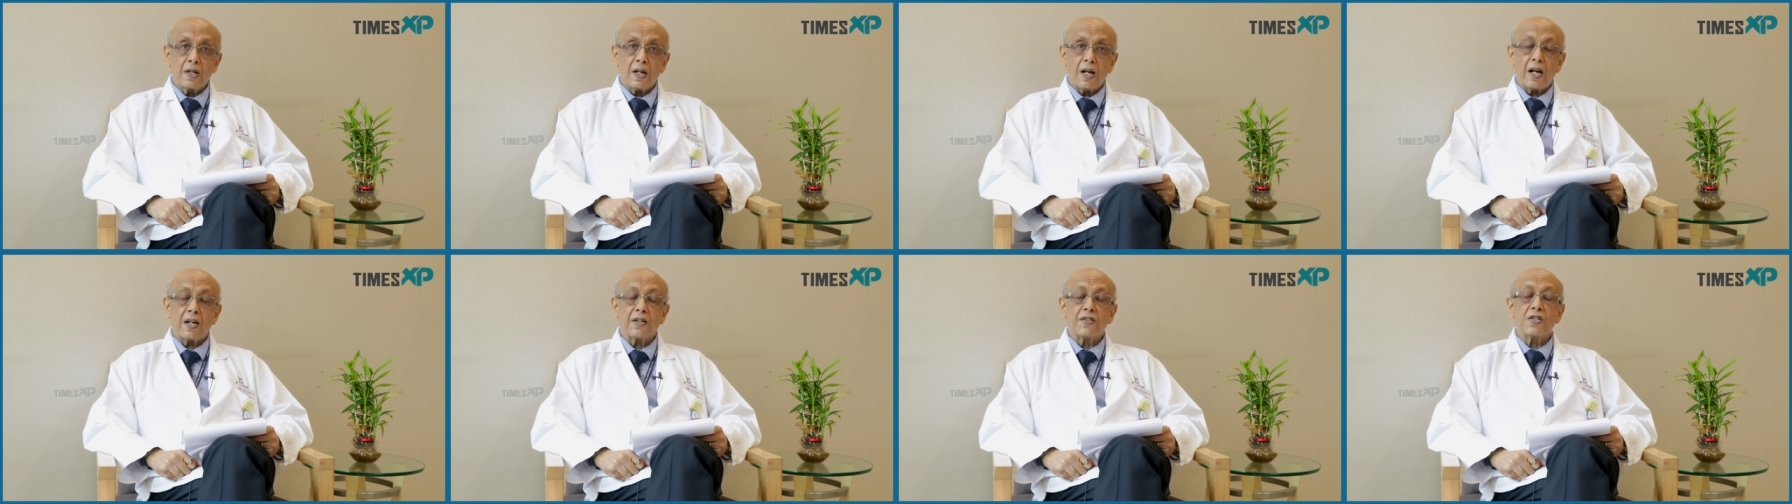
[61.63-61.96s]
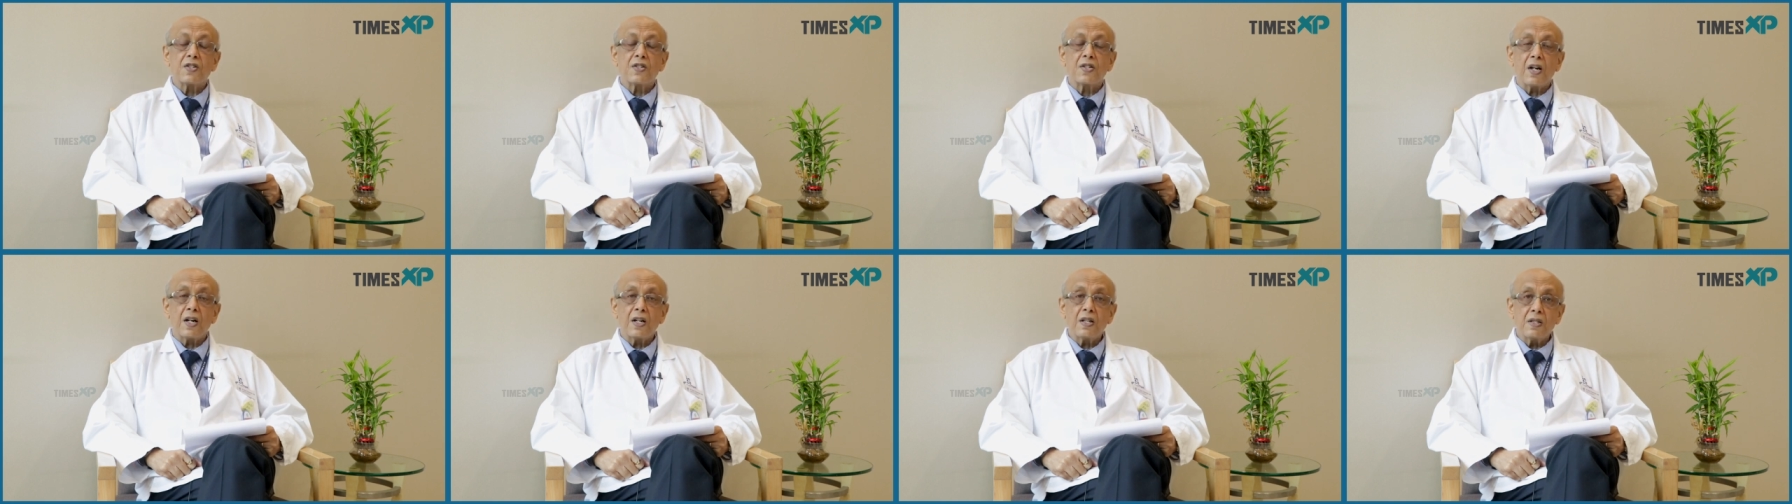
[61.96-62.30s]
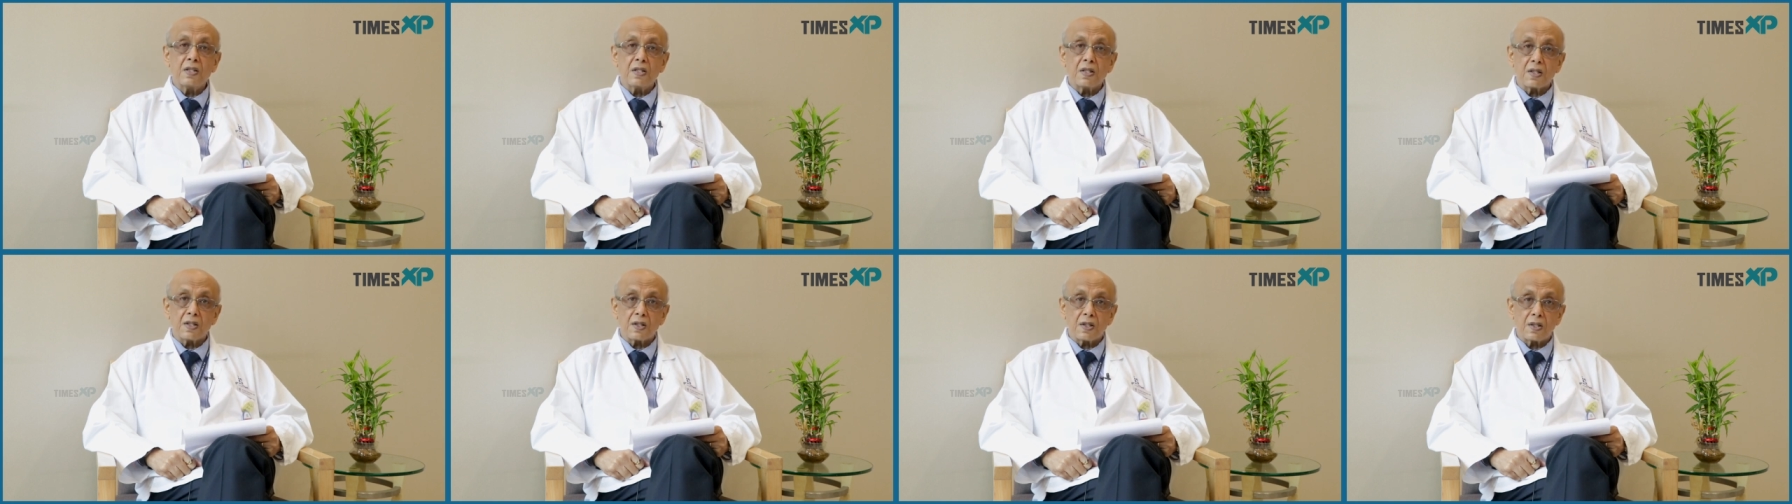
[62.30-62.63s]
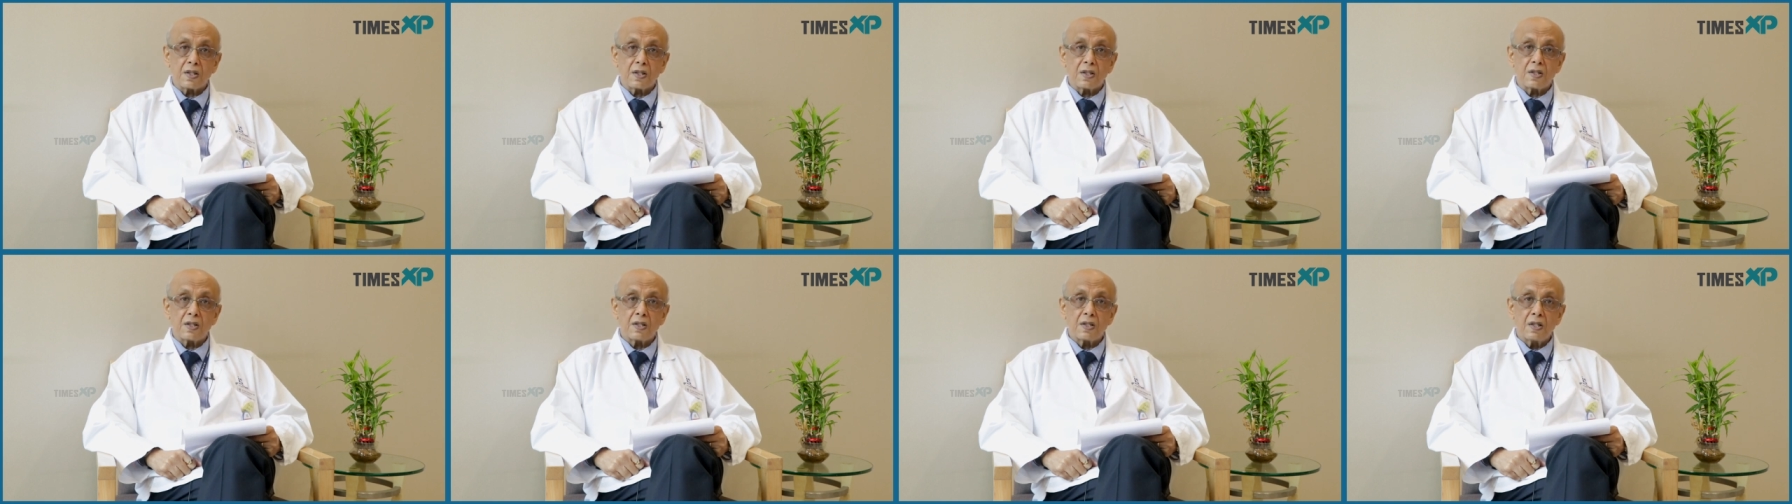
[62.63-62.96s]
and
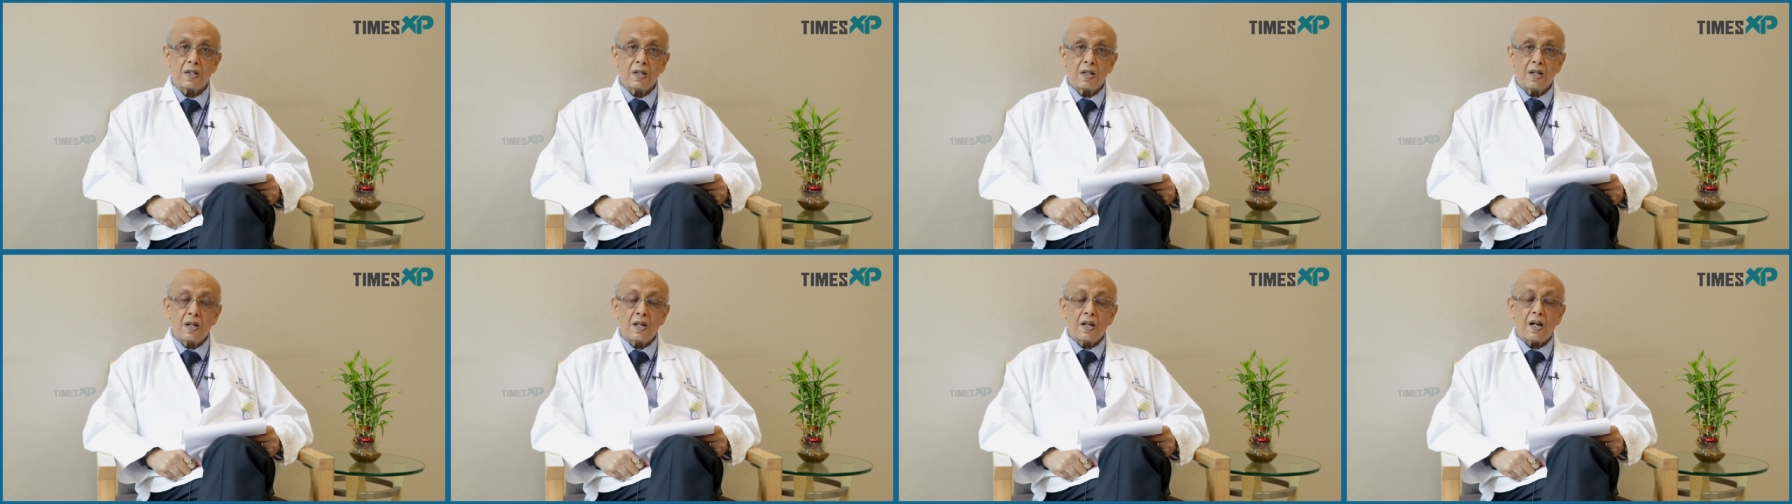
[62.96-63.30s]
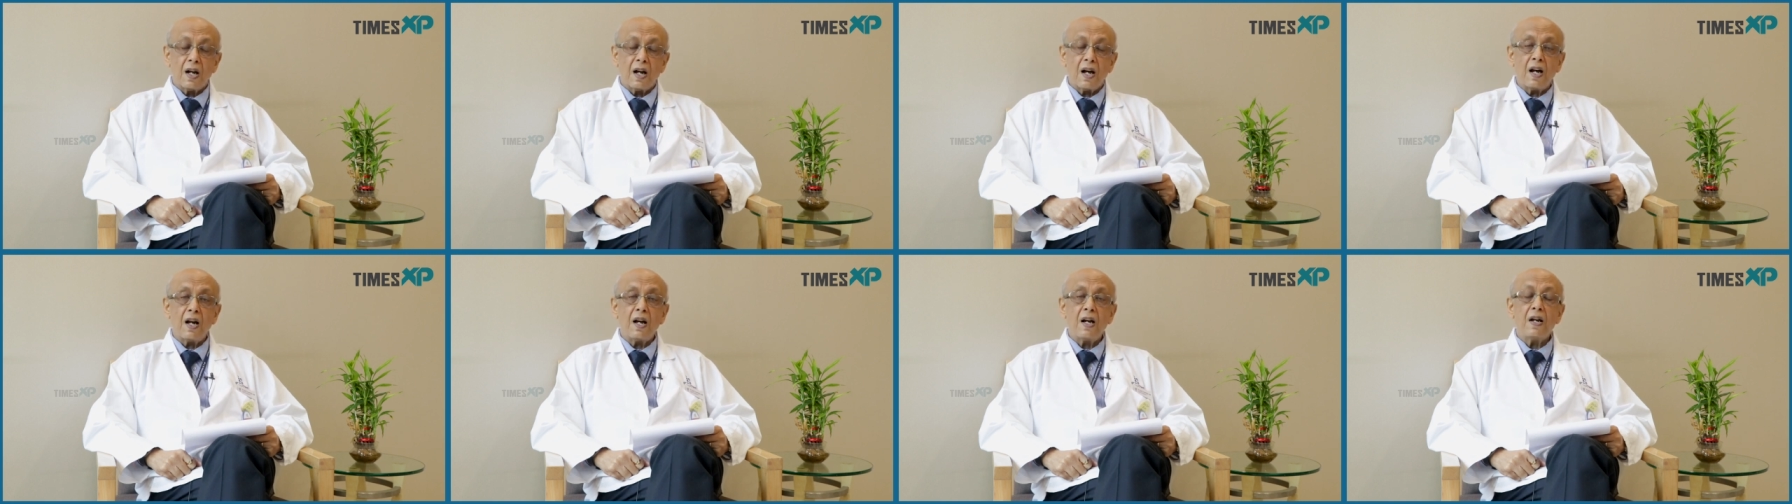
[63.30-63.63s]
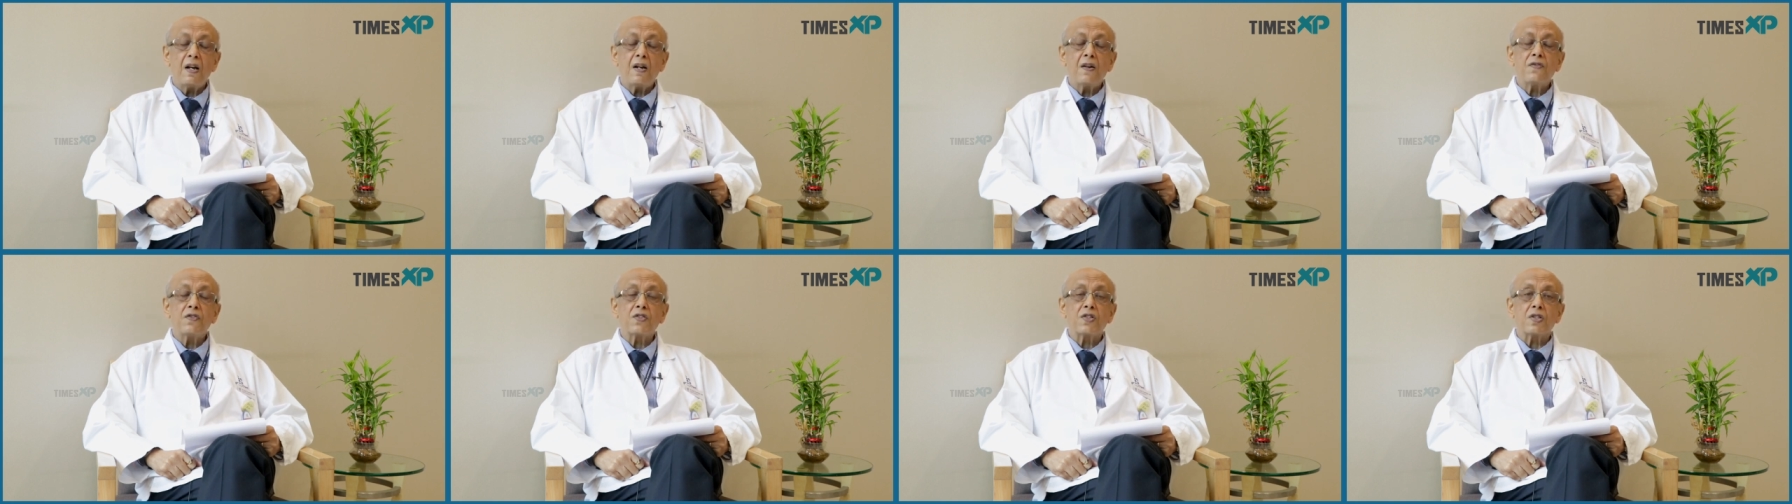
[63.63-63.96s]
scientists have